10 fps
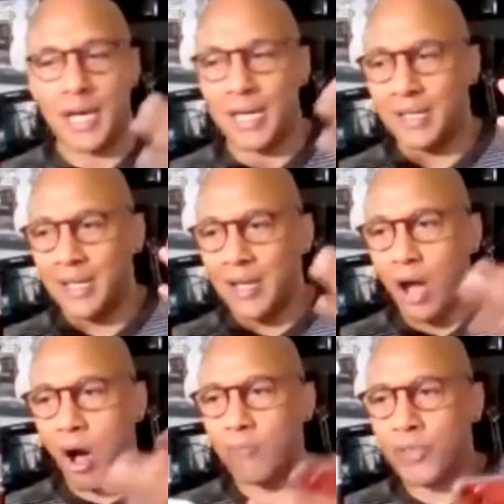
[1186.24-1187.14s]
like
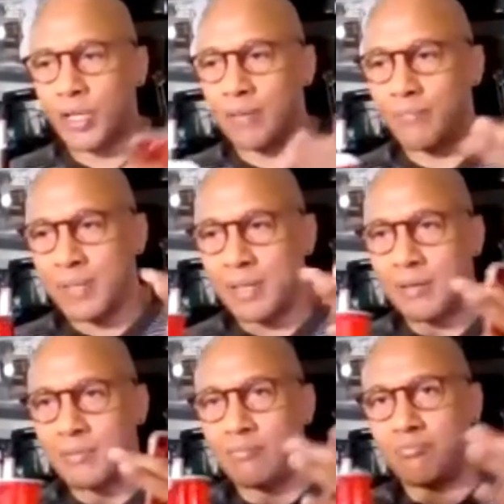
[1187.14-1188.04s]
the
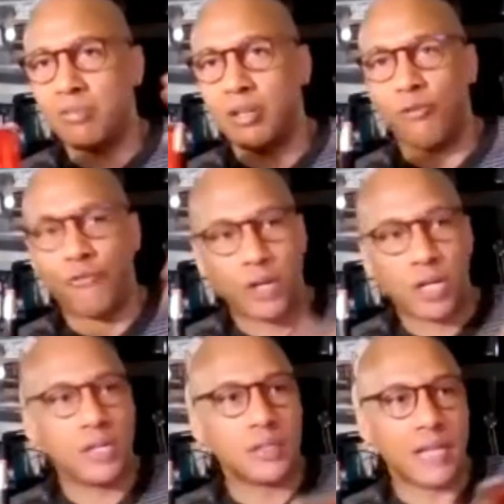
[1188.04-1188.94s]

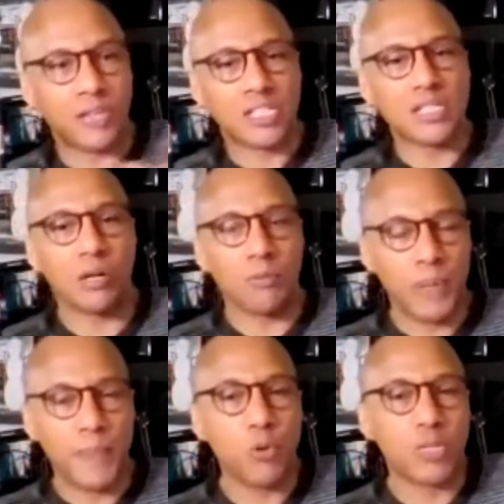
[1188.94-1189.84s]
foot, like there's certain
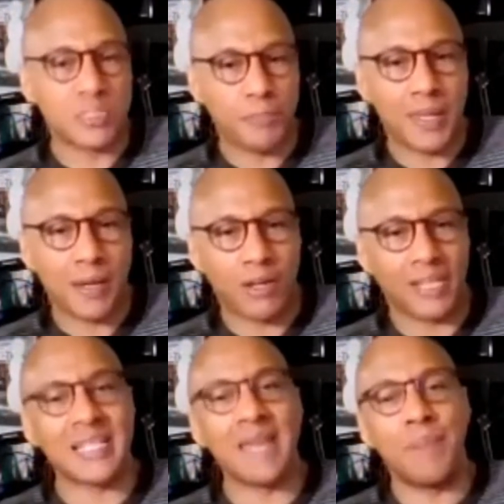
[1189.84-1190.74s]
people who can speak on
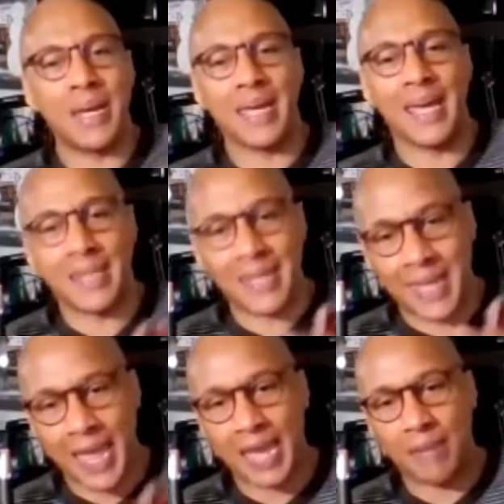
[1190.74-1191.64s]
it because they've been in the
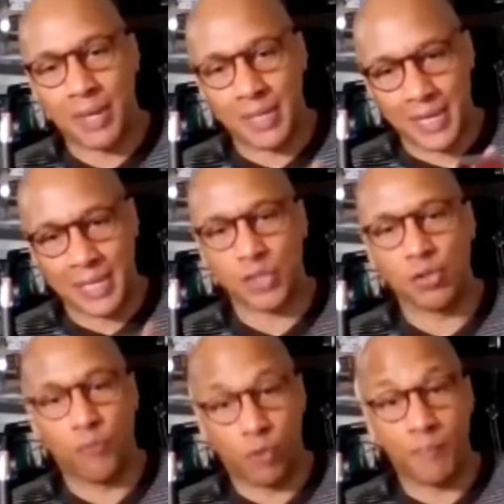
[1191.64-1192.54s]
game, in the
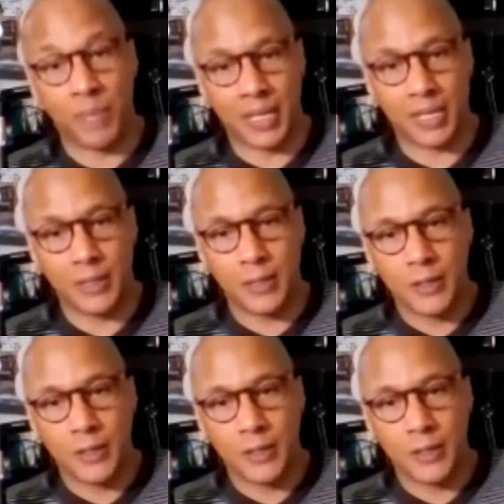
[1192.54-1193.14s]
industry for a minute.